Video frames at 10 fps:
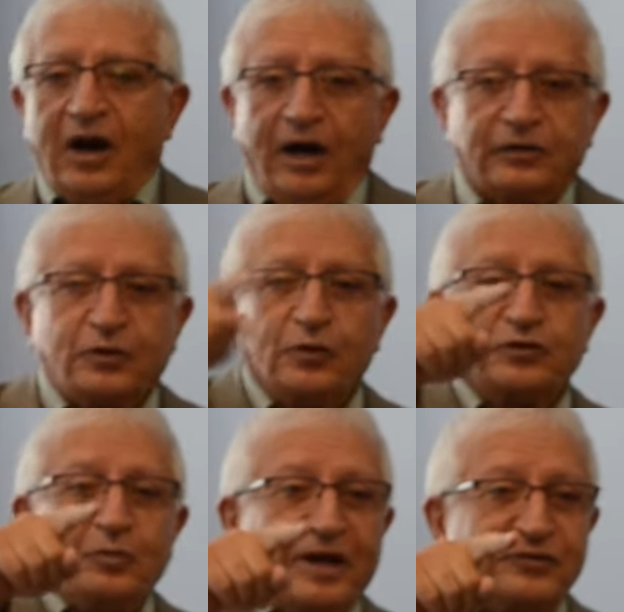Out
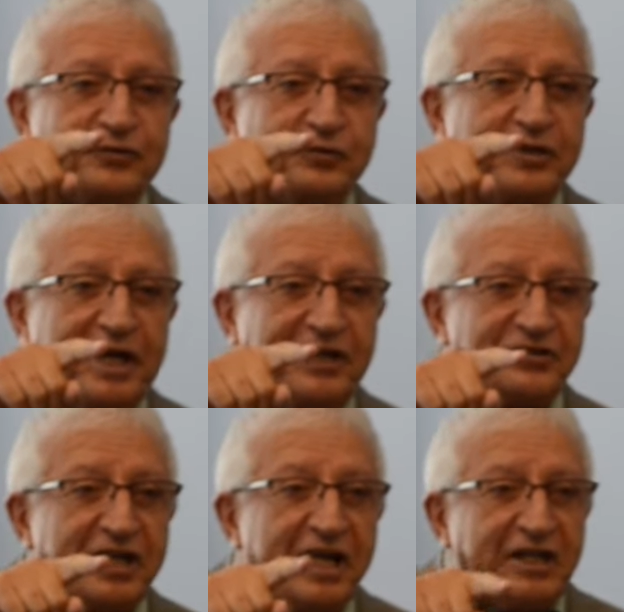goes my
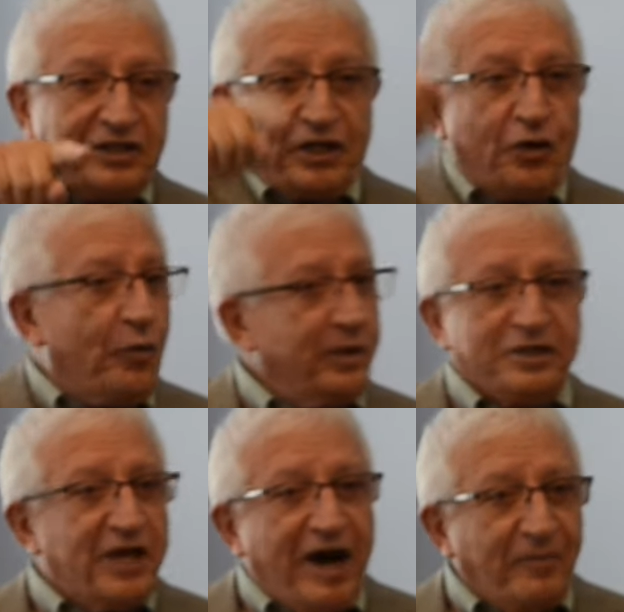suitcase, they open
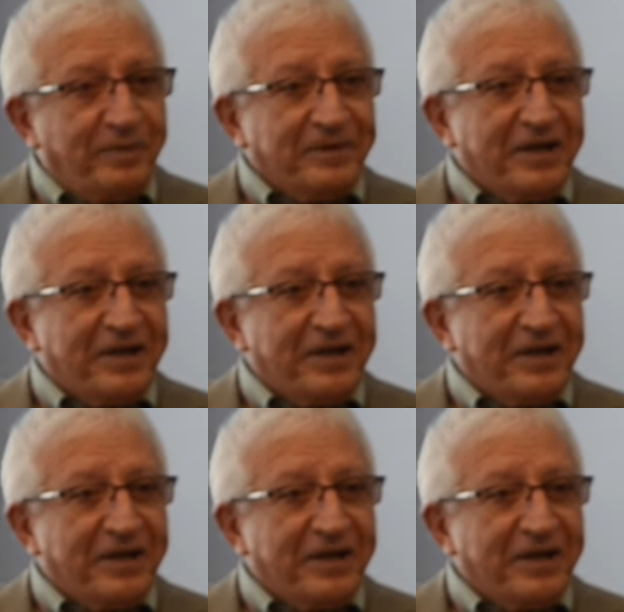it up,